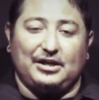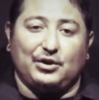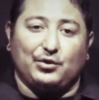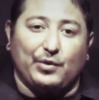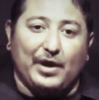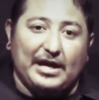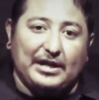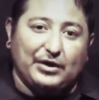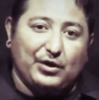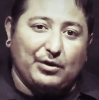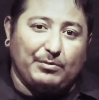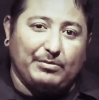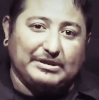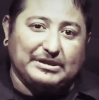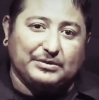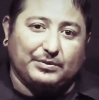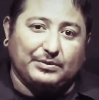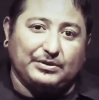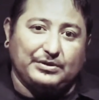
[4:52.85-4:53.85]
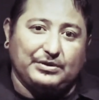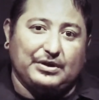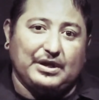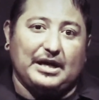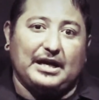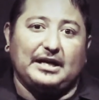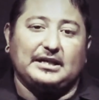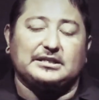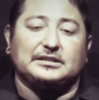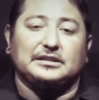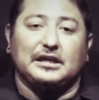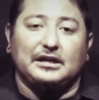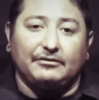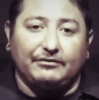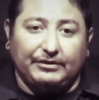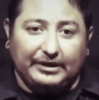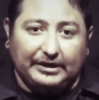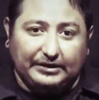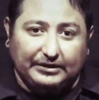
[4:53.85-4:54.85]
Great doing business with you guys.
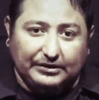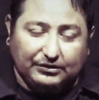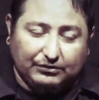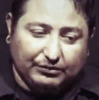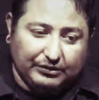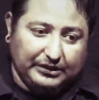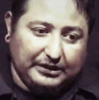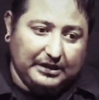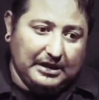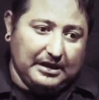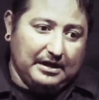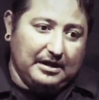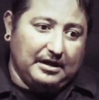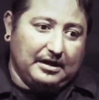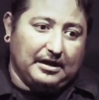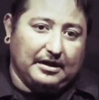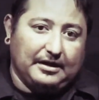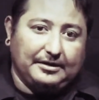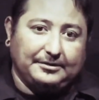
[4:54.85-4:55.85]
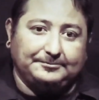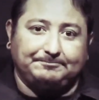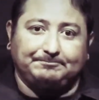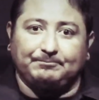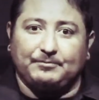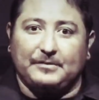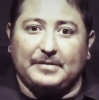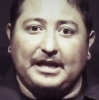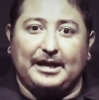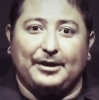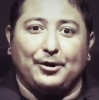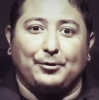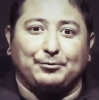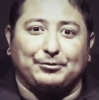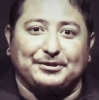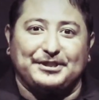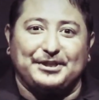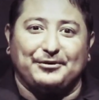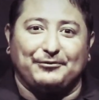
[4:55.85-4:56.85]
Love the industry and hope
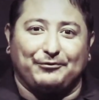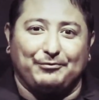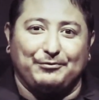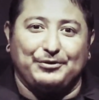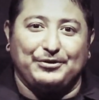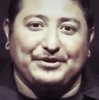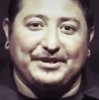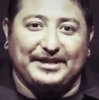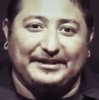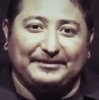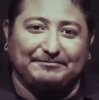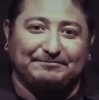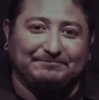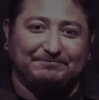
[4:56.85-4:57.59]
to hear from you again.